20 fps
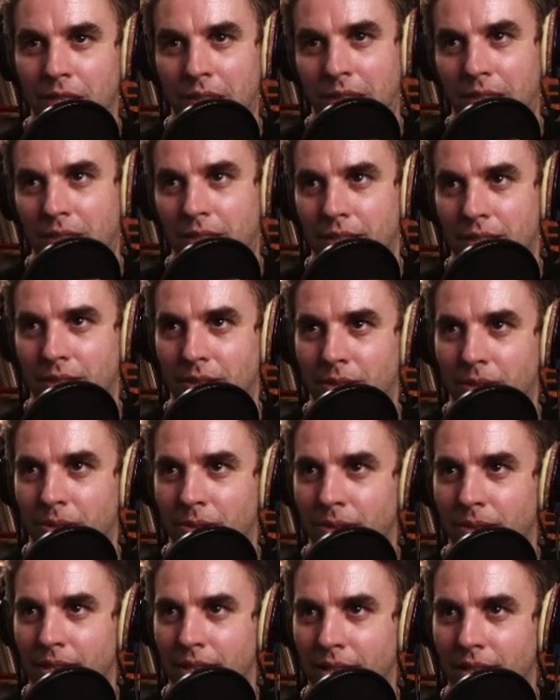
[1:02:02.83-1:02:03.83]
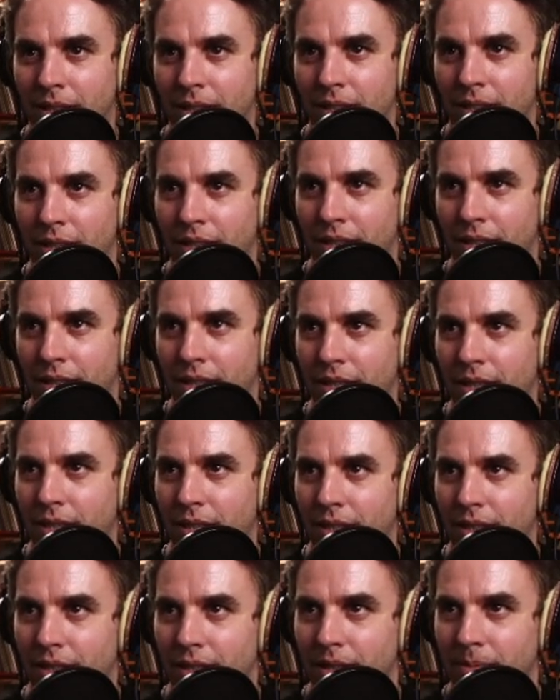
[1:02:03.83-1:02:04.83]
we should do,
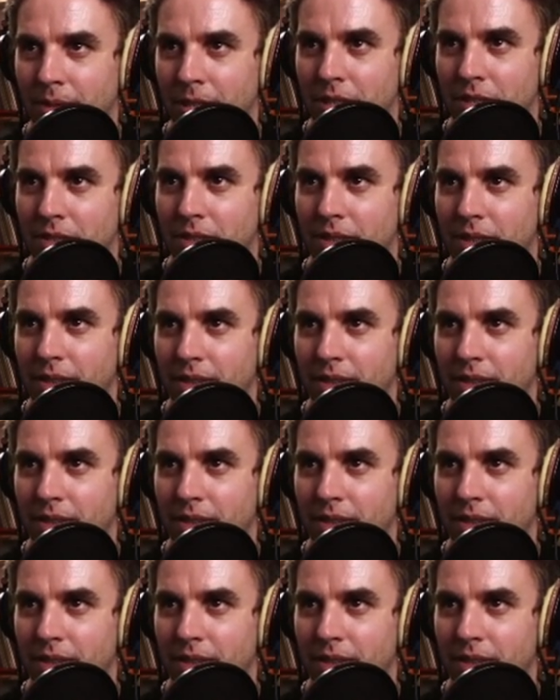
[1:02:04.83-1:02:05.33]
let me just